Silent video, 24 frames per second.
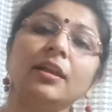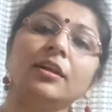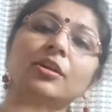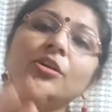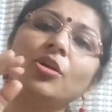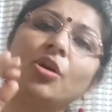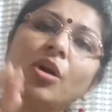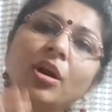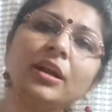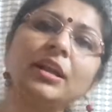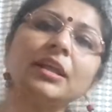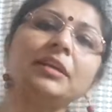
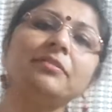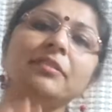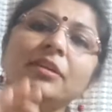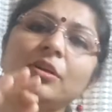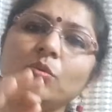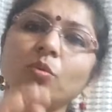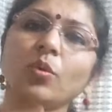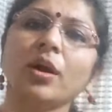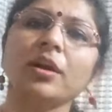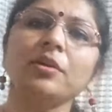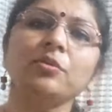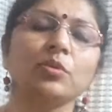Not even
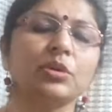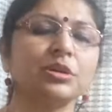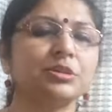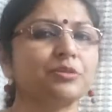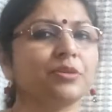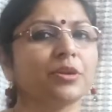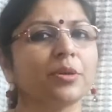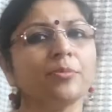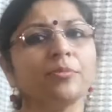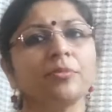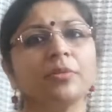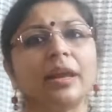one was
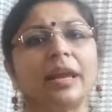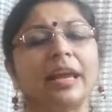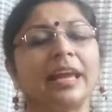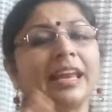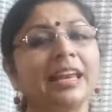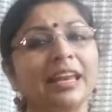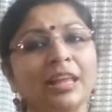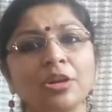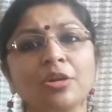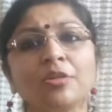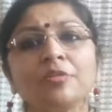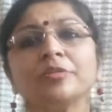from
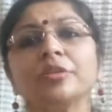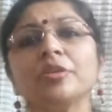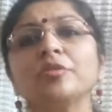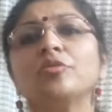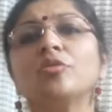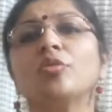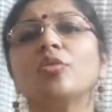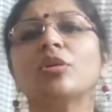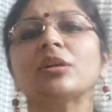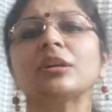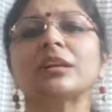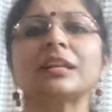any of the
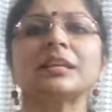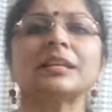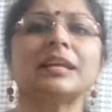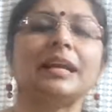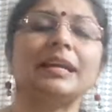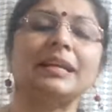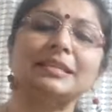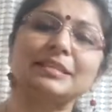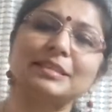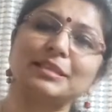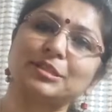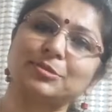
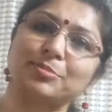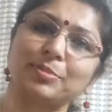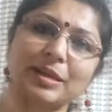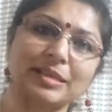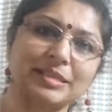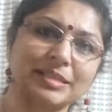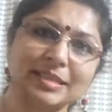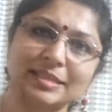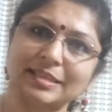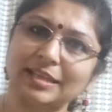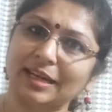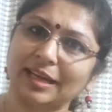496
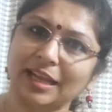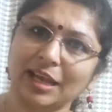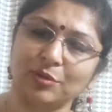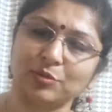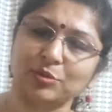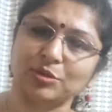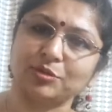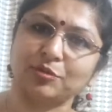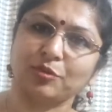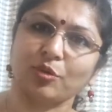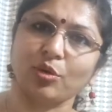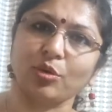pages that I
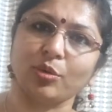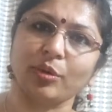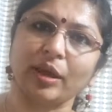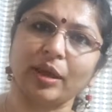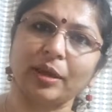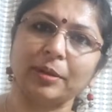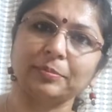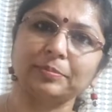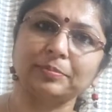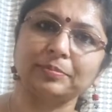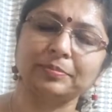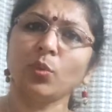was following.
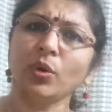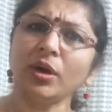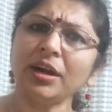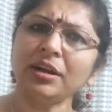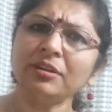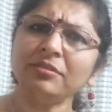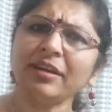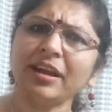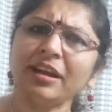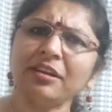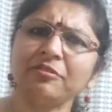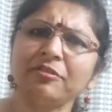
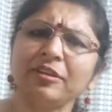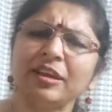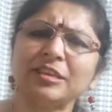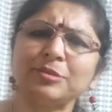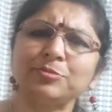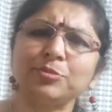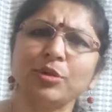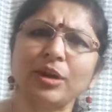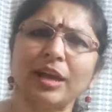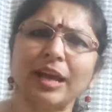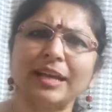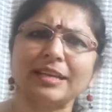Worldwide,
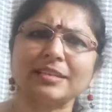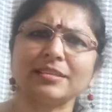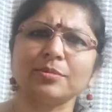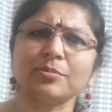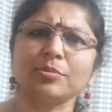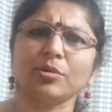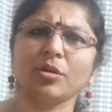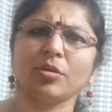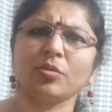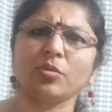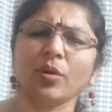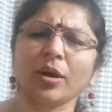Facebook has
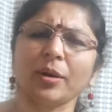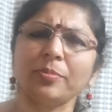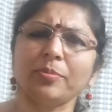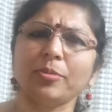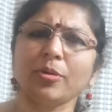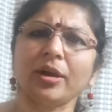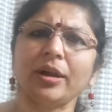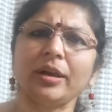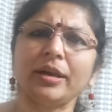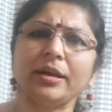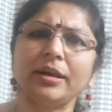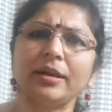about
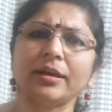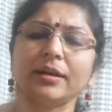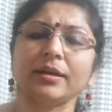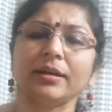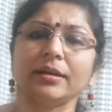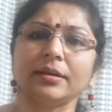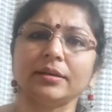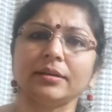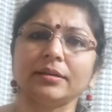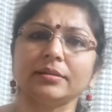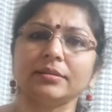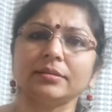
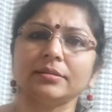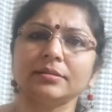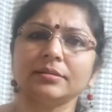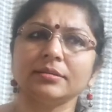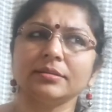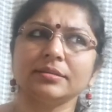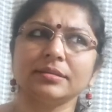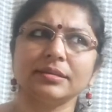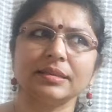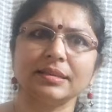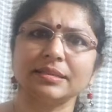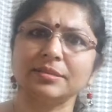
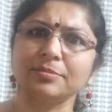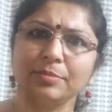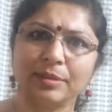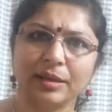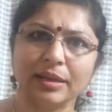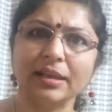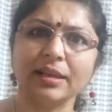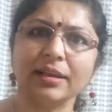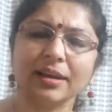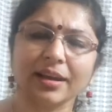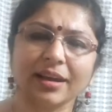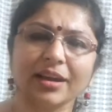1.6
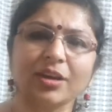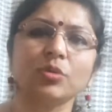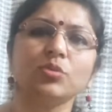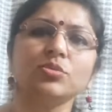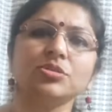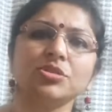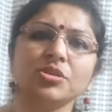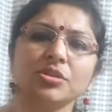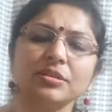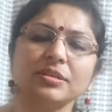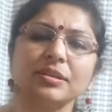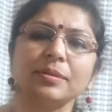billion
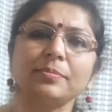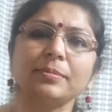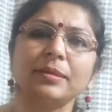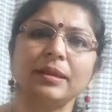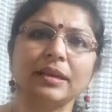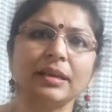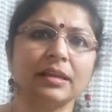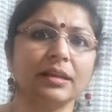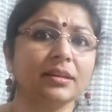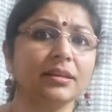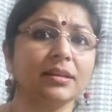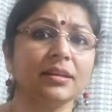accounts or
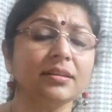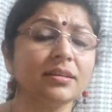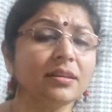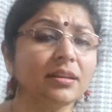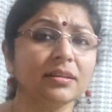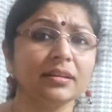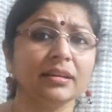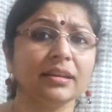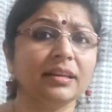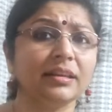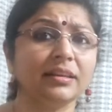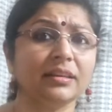something, and
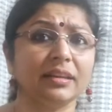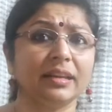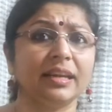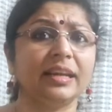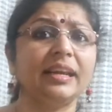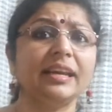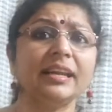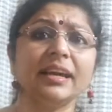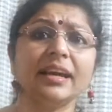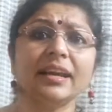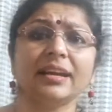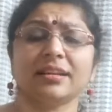in
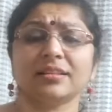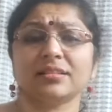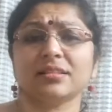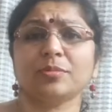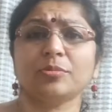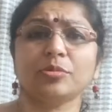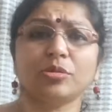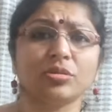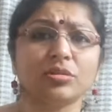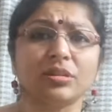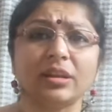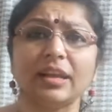India, it is
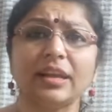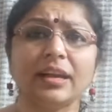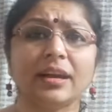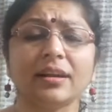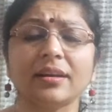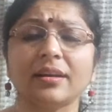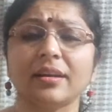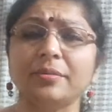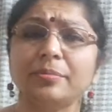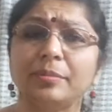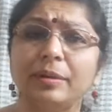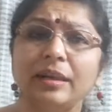about
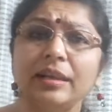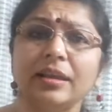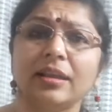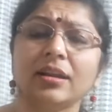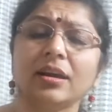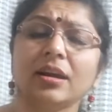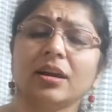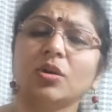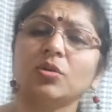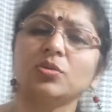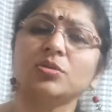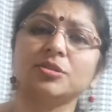300 million
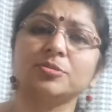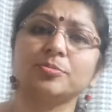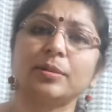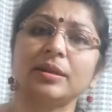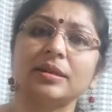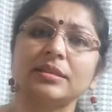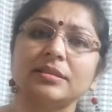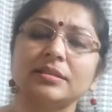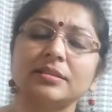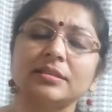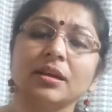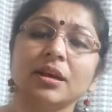accounts
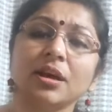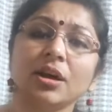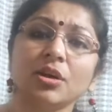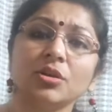plus.